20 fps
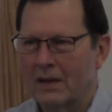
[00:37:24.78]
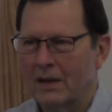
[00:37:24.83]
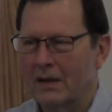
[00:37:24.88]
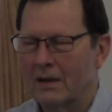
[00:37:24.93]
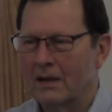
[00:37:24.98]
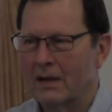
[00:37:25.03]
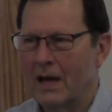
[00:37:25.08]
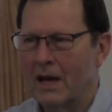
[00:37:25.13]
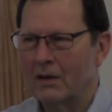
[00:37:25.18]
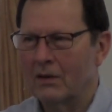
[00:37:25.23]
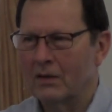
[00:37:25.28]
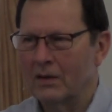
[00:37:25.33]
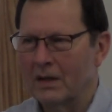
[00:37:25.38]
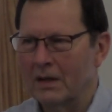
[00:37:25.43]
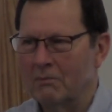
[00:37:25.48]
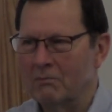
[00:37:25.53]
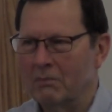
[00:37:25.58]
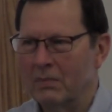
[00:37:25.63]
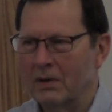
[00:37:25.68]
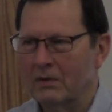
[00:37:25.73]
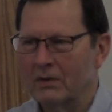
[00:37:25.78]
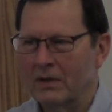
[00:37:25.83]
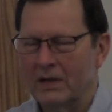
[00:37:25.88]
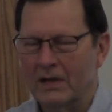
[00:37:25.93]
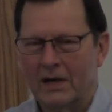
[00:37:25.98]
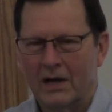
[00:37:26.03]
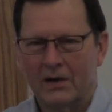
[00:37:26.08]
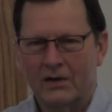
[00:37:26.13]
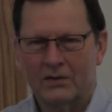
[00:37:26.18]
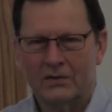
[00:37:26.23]
not only
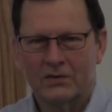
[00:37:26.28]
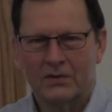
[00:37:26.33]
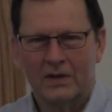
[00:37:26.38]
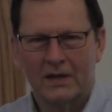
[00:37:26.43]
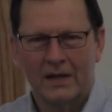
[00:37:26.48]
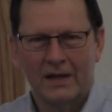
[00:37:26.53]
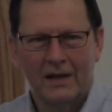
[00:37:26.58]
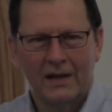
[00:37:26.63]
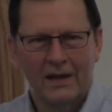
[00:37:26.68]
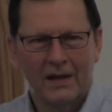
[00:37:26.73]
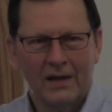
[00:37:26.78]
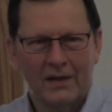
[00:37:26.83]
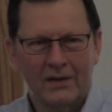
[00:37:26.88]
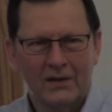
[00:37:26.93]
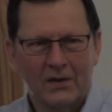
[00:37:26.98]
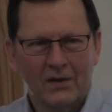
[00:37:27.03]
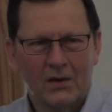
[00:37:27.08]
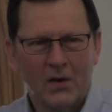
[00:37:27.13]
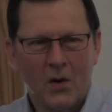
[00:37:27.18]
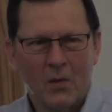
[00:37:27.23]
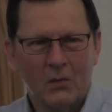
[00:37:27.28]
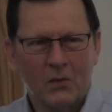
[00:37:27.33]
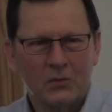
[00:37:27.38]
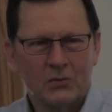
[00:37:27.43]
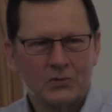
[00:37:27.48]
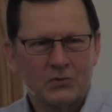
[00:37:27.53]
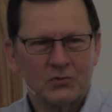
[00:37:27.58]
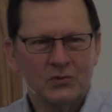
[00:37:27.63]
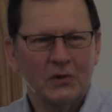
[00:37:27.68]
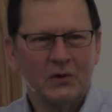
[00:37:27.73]
billionaires, they're almost
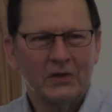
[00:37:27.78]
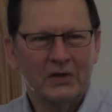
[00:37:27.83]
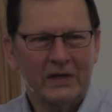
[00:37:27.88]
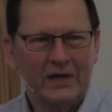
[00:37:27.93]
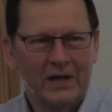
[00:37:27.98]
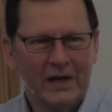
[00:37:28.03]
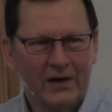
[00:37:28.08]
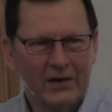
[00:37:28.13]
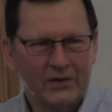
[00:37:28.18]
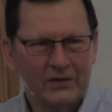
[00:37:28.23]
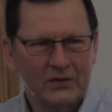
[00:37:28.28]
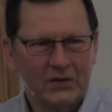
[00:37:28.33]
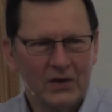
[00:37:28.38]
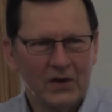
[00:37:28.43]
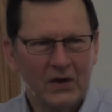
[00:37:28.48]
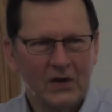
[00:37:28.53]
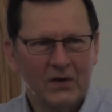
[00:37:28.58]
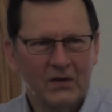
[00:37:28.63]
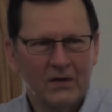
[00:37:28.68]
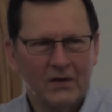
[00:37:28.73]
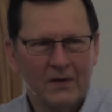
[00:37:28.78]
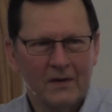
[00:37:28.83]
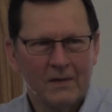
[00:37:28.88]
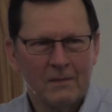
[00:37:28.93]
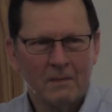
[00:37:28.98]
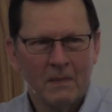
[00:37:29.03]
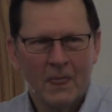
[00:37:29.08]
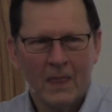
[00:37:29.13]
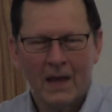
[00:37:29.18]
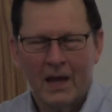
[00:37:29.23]
trillionaires. You know,
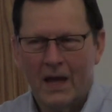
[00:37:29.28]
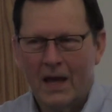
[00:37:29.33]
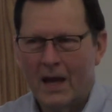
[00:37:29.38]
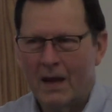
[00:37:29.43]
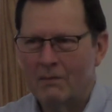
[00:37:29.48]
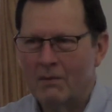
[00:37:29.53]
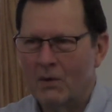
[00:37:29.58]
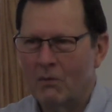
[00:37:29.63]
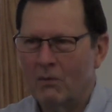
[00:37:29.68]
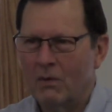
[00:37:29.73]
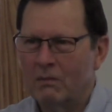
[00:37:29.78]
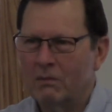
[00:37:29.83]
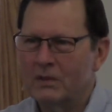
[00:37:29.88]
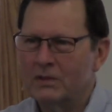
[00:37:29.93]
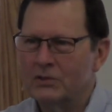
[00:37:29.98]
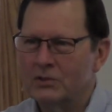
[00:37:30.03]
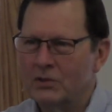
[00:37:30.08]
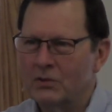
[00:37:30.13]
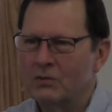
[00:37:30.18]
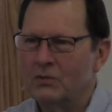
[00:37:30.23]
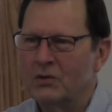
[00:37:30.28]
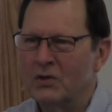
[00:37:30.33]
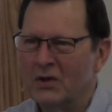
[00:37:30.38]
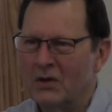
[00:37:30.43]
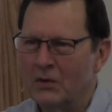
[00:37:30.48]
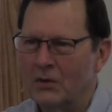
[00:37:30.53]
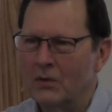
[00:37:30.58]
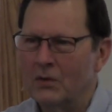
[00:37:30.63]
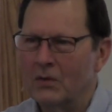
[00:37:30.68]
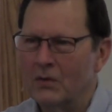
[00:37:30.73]
I mean, what would you
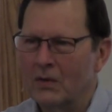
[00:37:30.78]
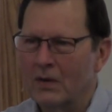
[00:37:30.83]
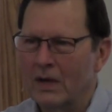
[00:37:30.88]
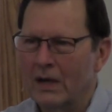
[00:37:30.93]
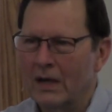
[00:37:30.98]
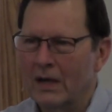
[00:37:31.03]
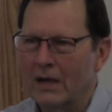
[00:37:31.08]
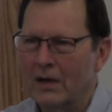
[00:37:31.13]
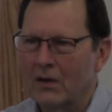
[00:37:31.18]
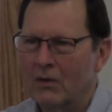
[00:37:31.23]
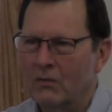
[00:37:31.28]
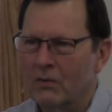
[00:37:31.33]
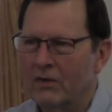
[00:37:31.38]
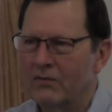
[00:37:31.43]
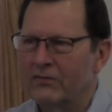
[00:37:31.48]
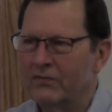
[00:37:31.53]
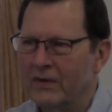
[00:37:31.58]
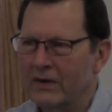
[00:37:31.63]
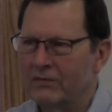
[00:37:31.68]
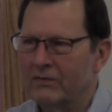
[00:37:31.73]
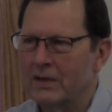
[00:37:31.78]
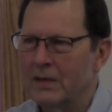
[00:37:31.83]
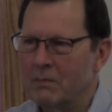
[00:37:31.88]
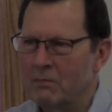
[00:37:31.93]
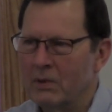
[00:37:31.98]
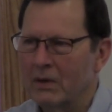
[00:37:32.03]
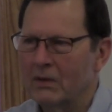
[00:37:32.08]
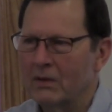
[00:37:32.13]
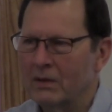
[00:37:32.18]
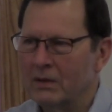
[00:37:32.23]
do with fifty
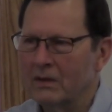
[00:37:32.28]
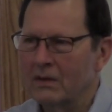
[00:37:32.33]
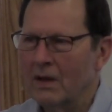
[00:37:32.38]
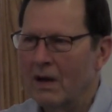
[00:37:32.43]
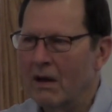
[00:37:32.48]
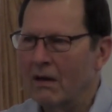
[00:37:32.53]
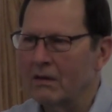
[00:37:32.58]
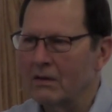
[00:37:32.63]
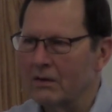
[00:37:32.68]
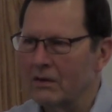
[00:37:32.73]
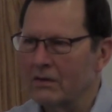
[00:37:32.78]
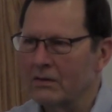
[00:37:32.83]
billion dollars?